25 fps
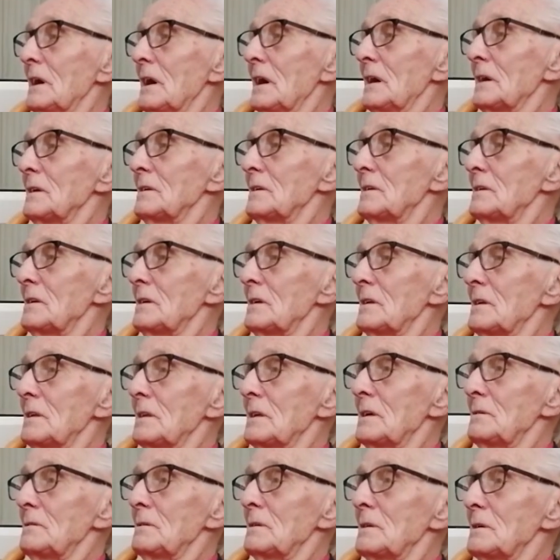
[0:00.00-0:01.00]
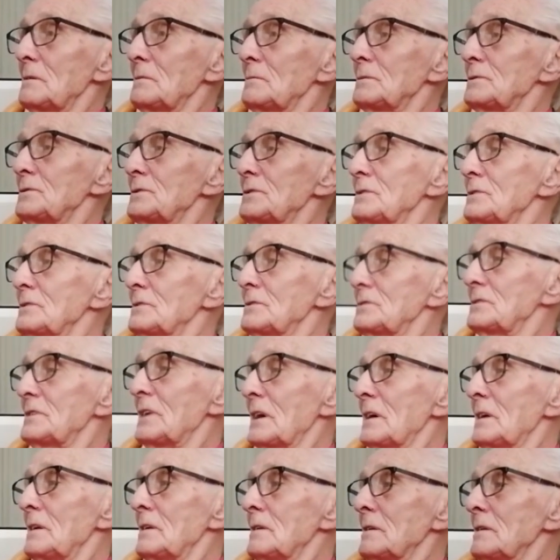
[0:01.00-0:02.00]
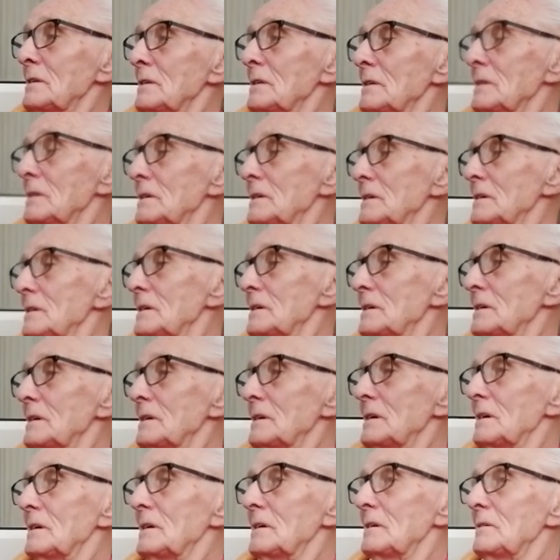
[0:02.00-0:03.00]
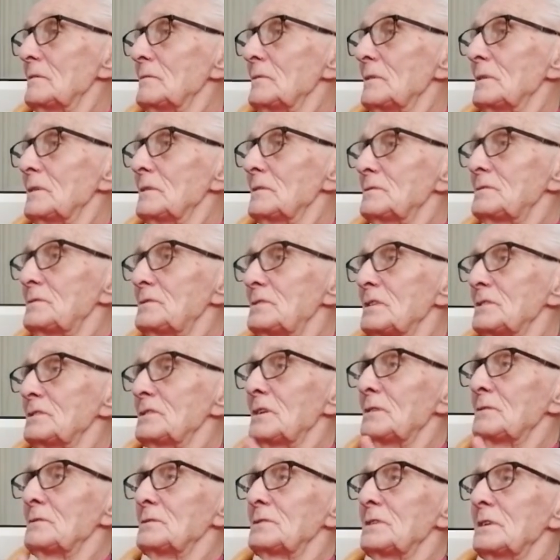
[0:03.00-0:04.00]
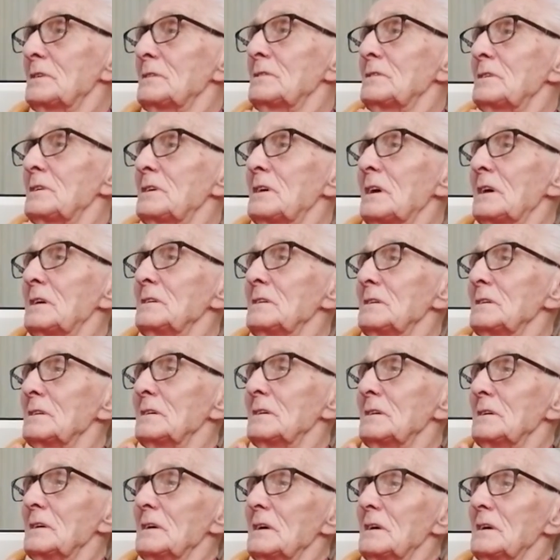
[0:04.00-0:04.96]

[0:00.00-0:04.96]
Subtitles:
and they were standing just outside the gate.